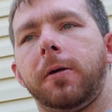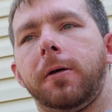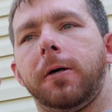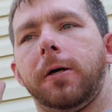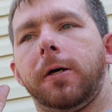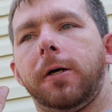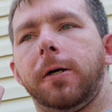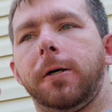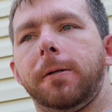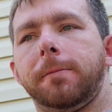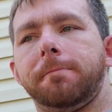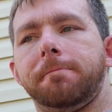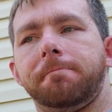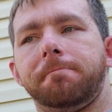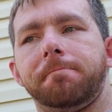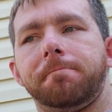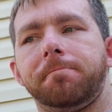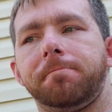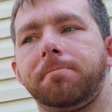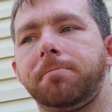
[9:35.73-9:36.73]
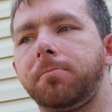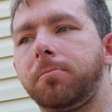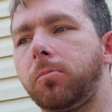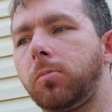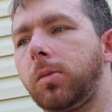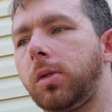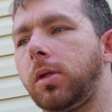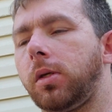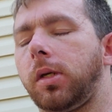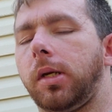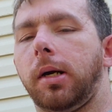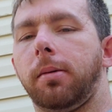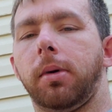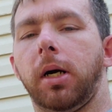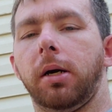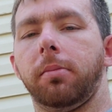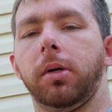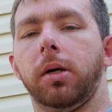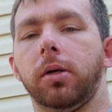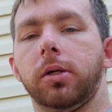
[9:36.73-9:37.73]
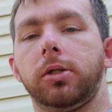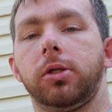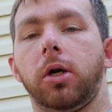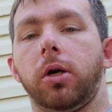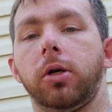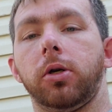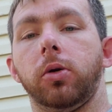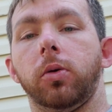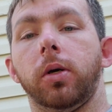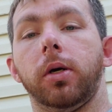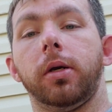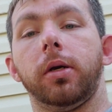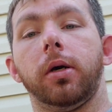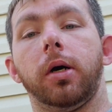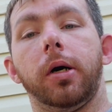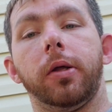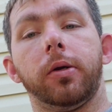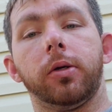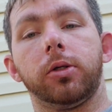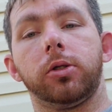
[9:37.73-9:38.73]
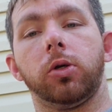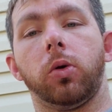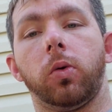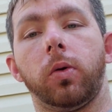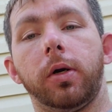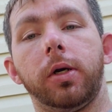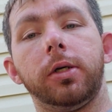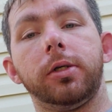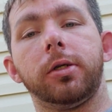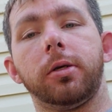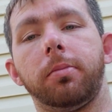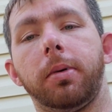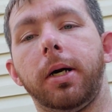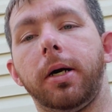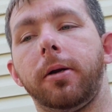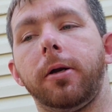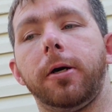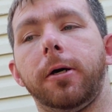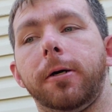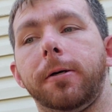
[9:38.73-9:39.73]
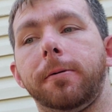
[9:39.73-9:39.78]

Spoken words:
I might be able to start doing other stories about